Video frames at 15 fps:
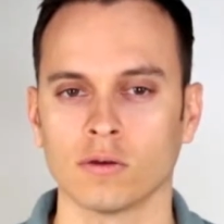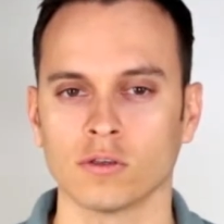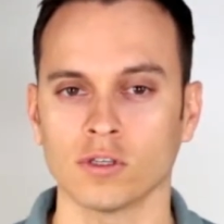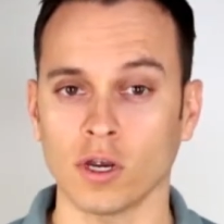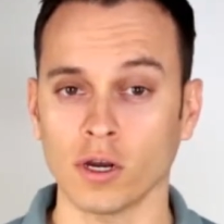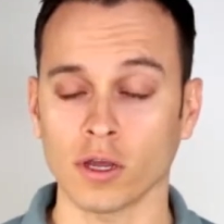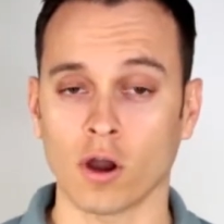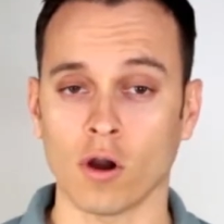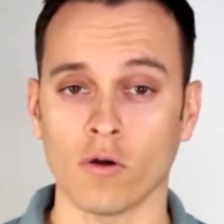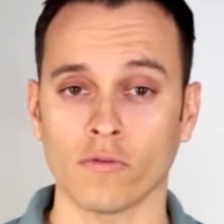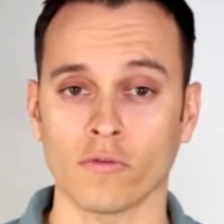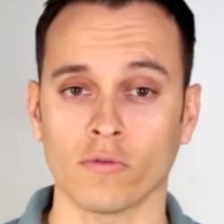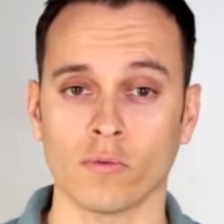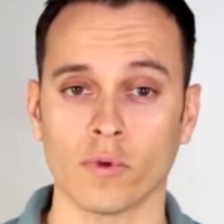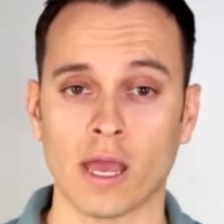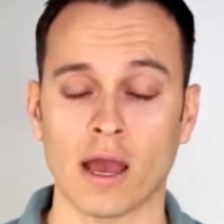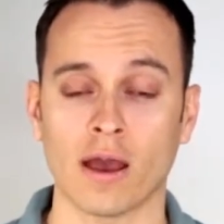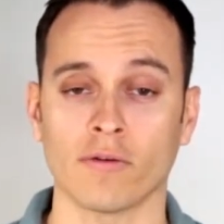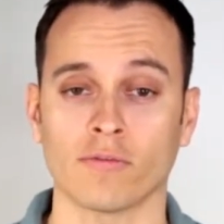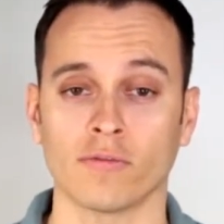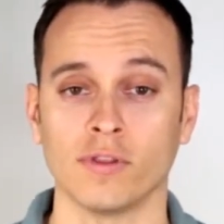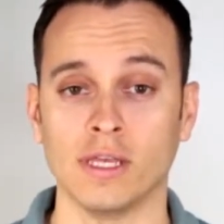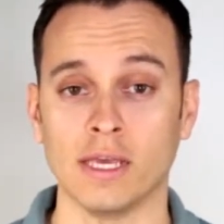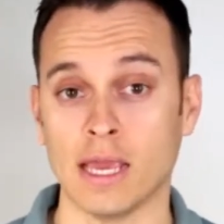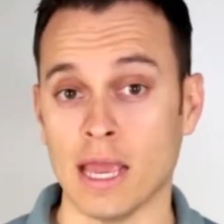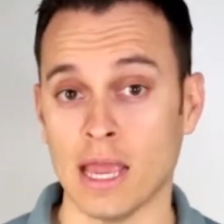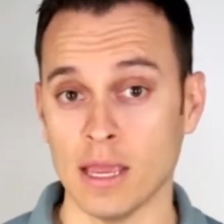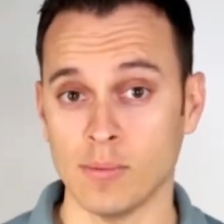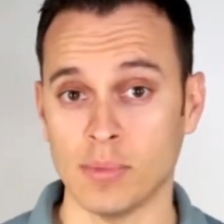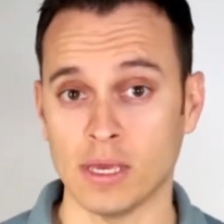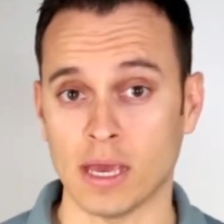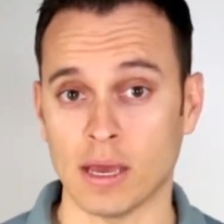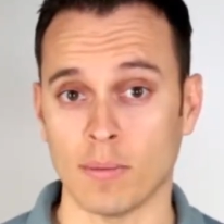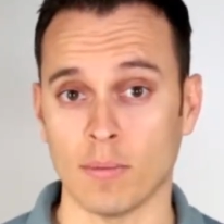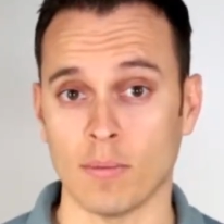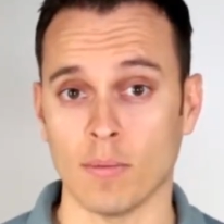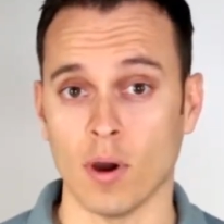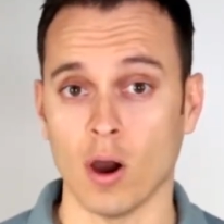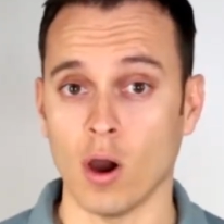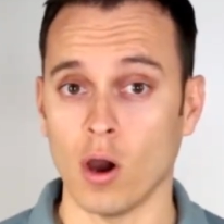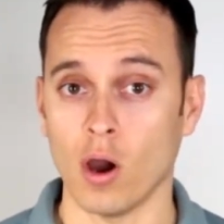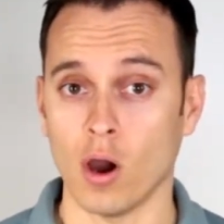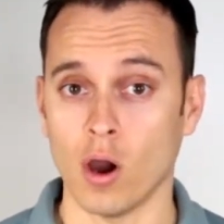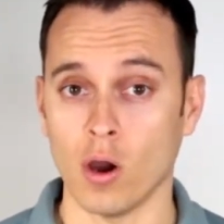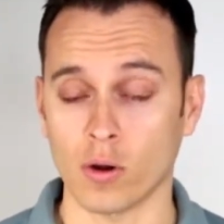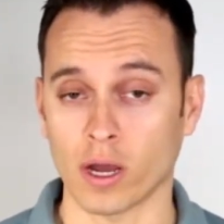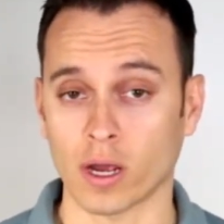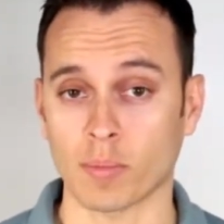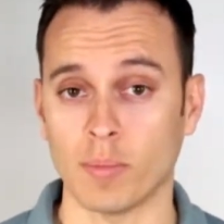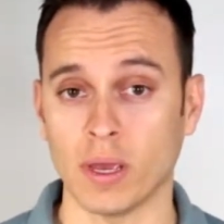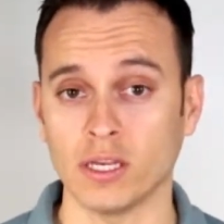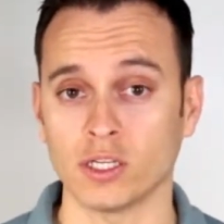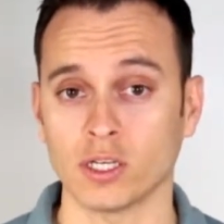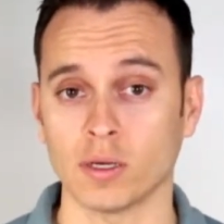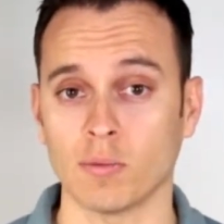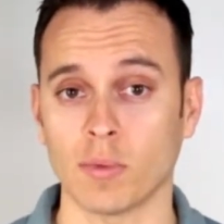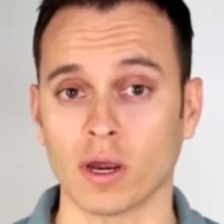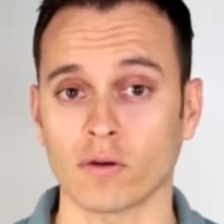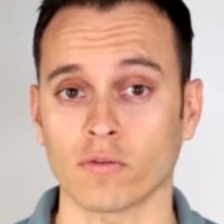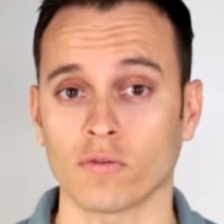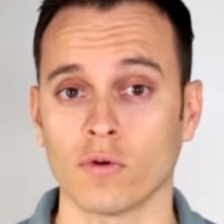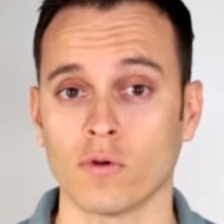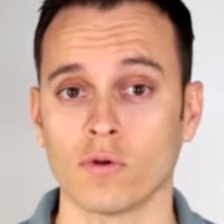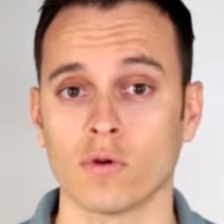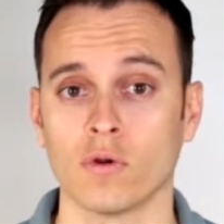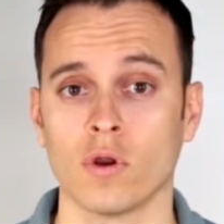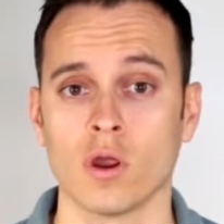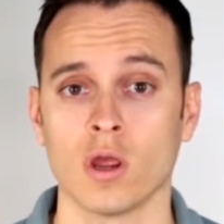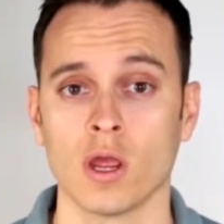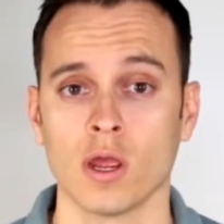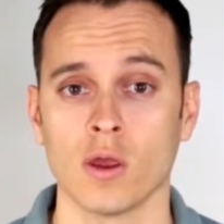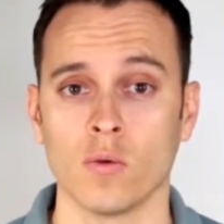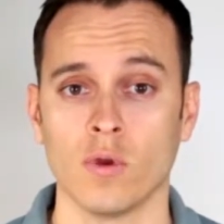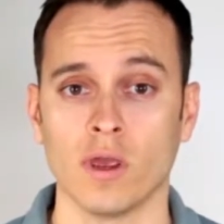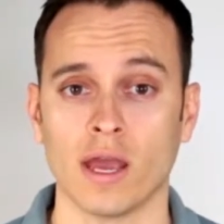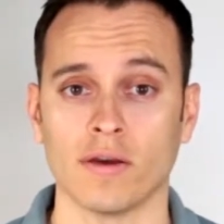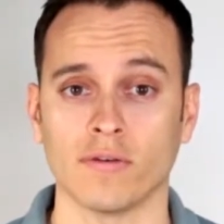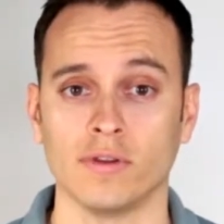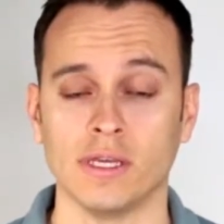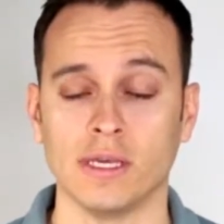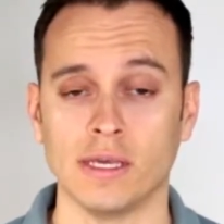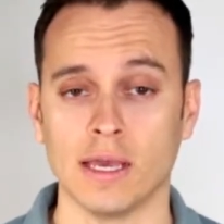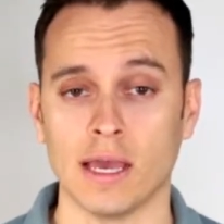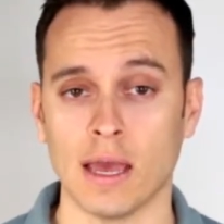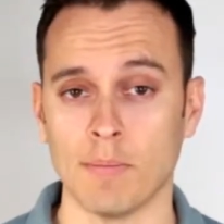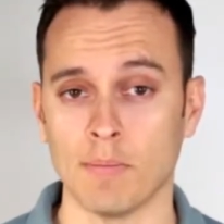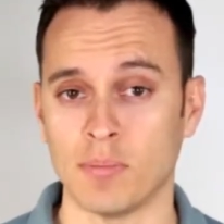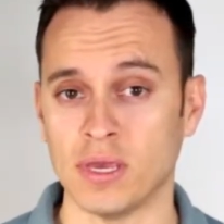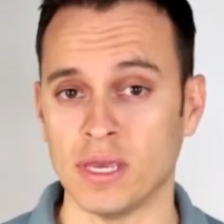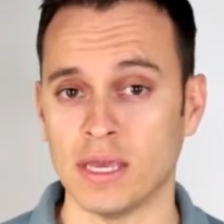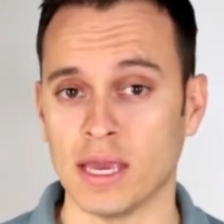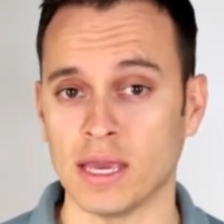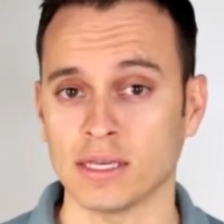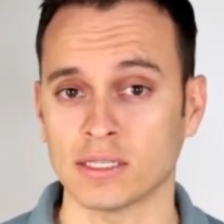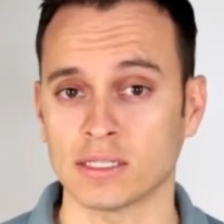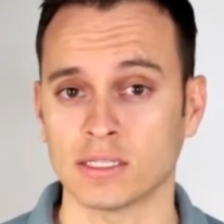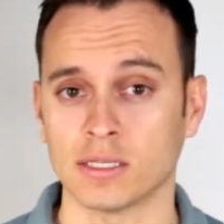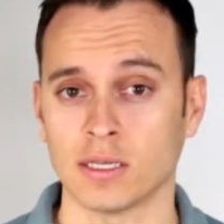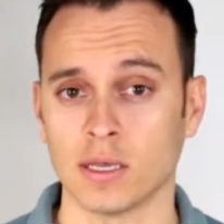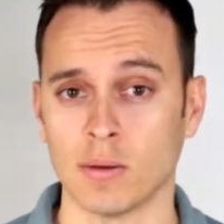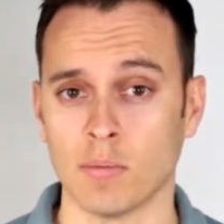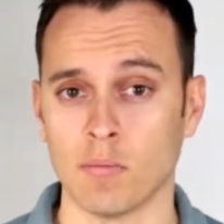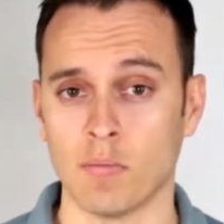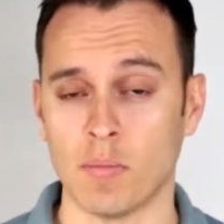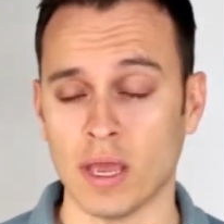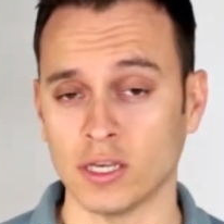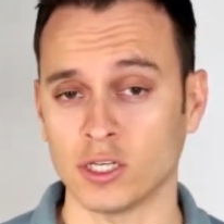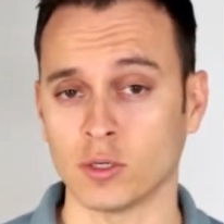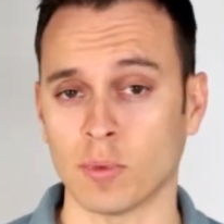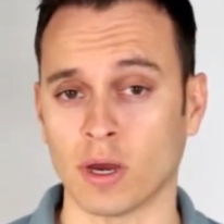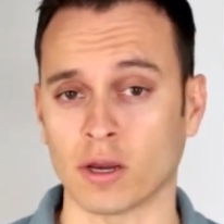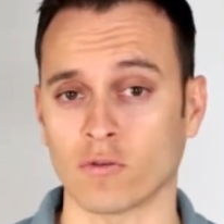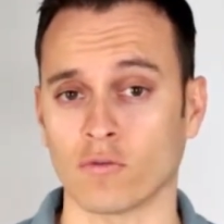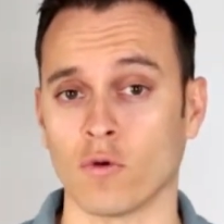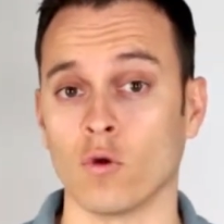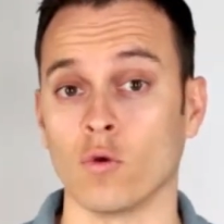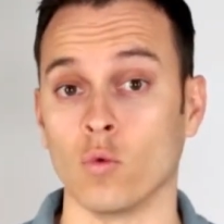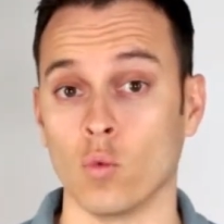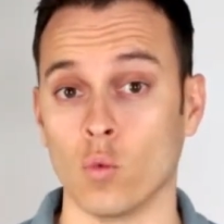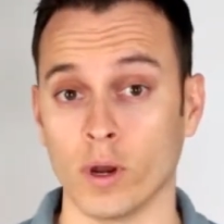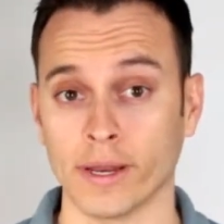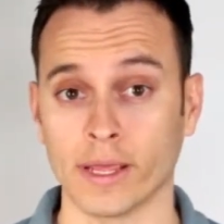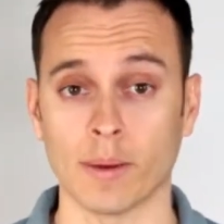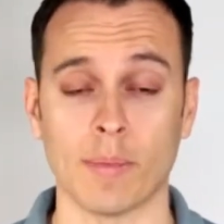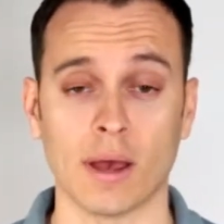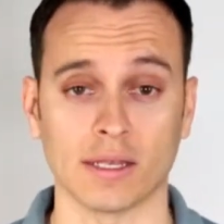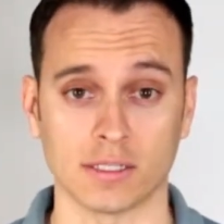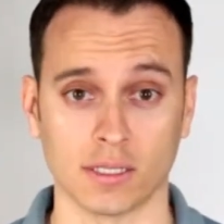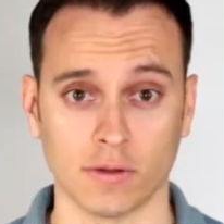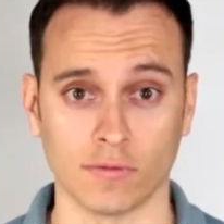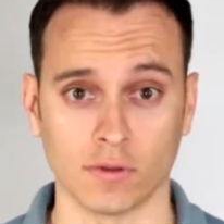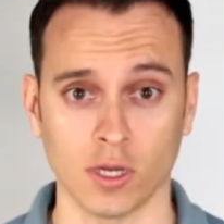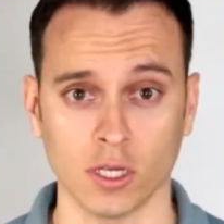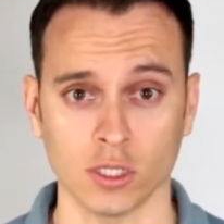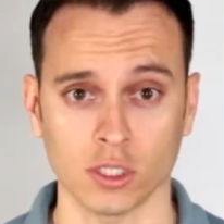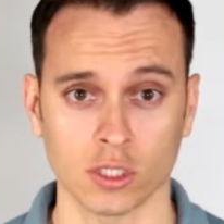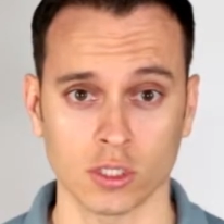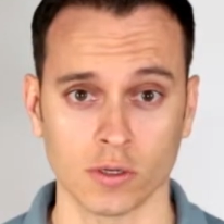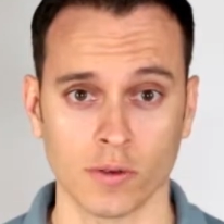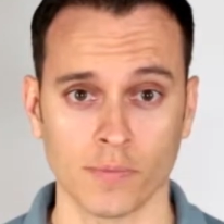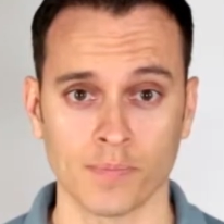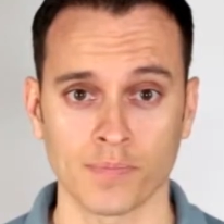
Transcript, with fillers: Starting off, we have the A P M audac paging microphone, we have the M P X paging microphone with capacitive touch,